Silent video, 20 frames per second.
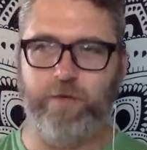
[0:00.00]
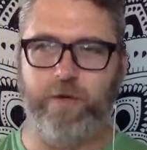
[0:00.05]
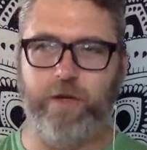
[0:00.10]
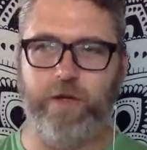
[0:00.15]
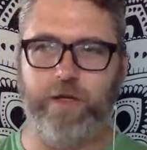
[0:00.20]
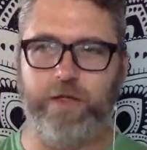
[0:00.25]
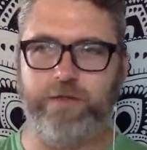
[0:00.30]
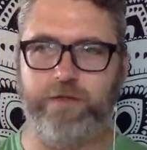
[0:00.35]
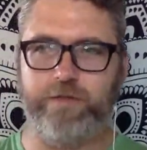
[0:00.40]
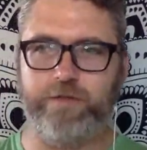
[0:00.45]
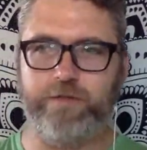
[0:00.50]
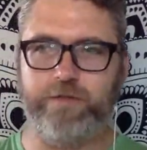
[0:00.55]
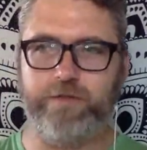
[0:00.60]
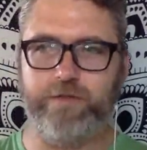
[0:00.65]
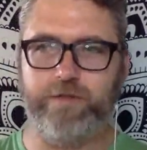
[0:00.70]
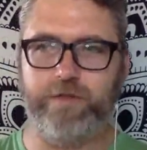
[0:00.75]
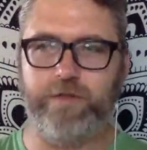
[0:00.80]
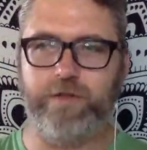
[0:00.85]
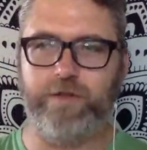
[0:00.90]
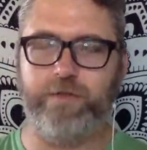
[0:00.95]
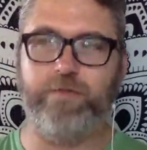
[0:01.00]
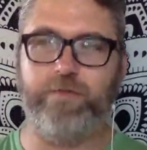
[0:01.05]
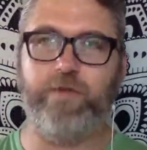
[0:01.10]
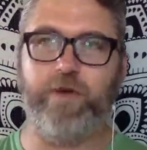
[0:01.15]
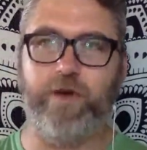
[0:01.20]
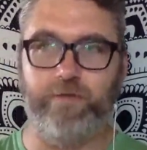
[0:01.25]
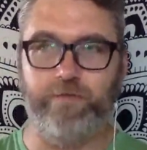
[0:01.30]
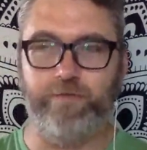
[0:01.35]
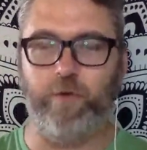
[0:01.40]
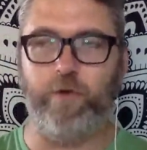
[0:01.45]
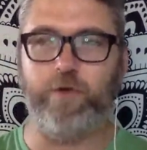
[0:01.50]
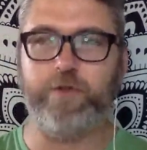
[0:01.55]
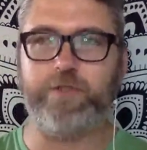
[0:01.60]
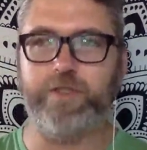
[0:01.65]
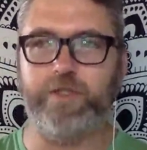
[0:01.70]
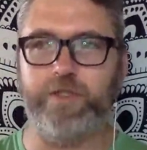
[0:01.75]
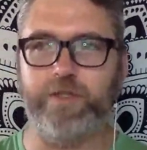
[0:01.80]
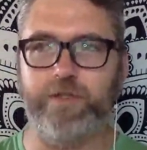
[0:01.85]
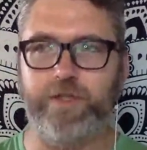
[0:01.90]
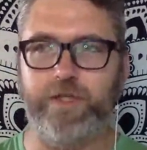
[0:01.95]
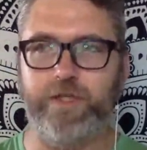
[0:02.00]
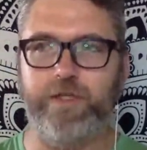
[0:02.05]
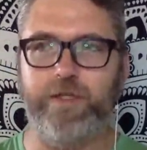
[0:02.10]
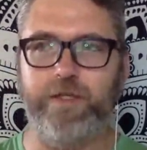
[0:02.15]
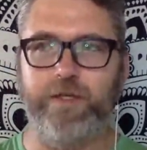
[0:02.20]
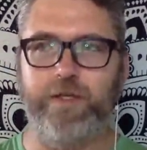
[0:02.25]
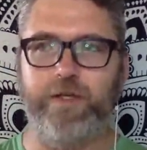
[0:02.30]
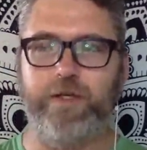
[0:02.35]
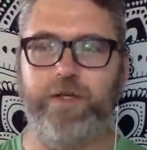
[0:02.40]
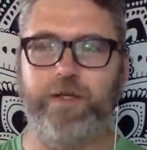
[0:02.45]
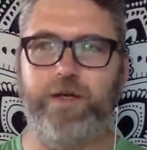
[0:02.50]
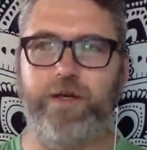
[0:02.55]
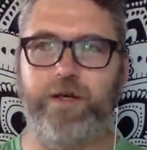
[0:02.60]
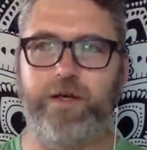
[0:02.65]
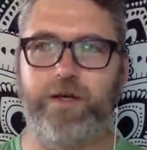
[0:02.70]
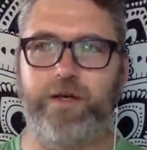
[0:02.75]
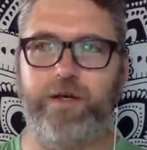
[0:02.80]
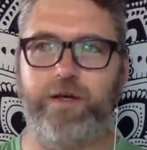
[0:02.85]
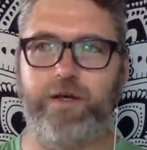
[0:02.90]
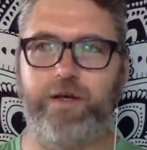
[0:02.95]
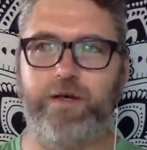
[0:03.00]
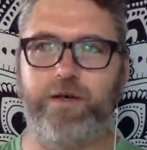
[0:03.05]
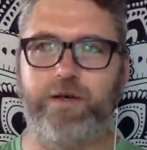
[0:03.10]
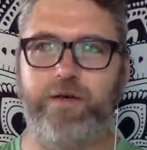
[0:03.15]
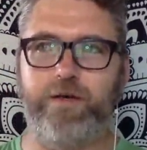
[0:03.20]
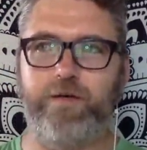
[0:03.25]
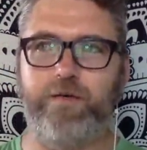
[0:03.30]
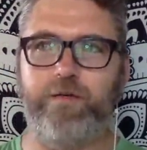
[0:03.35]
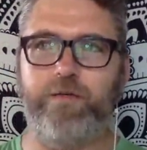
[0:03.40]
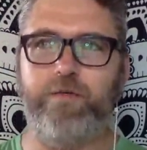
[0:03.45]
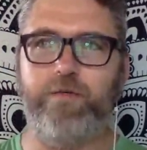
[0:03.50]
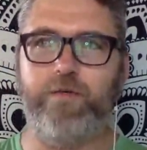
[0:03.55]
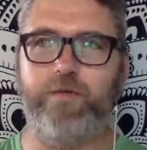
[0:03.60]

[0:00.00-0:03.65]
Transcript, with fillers: Right? There's unfortunately uh,